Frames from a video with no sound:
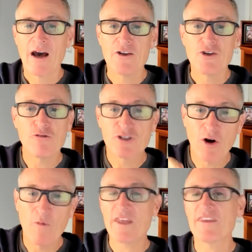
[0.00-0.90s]
you
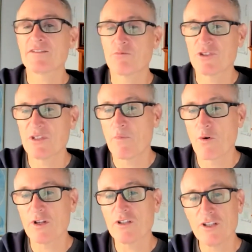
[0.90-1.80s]
told me this was
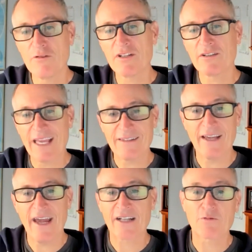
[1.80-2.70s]
important to you to get
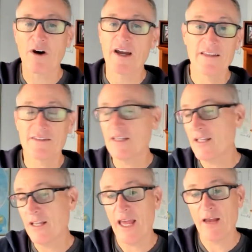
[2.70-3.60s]
to X, Y, and
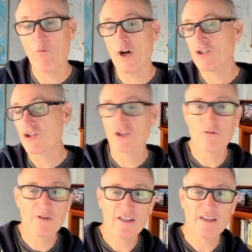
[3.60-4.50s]
Z, and what you're
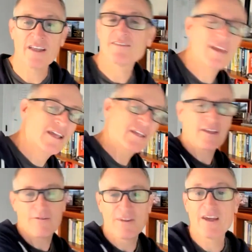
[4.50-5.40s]
doing is taking
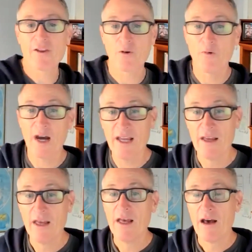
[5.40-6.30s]
you the other way.
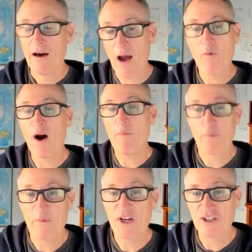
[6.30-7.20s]
I want
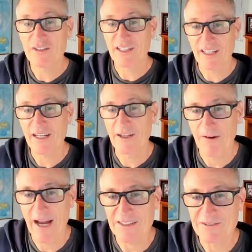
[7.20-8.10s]
permission to kick your
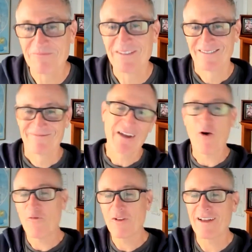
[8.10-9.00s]
ass.
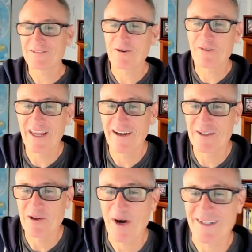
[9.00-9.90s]
Hopefully that's okay on
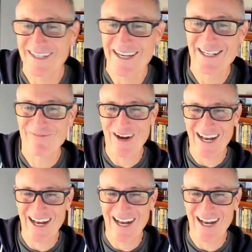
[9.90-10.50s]
your podcast.